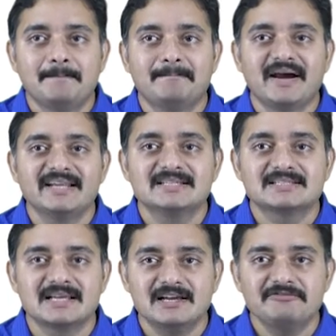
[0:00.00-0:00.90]

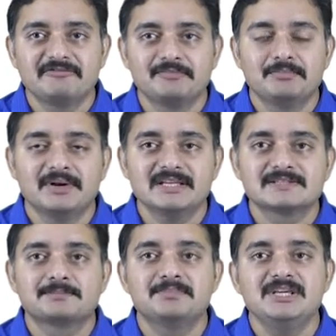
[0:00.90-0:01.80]
minus F
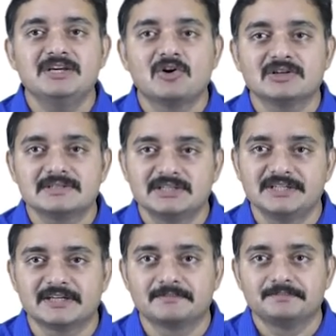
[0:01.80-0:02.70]
plus P cos
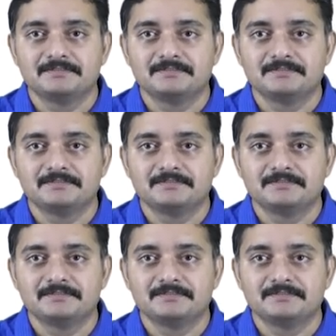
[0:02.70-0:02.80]
theta.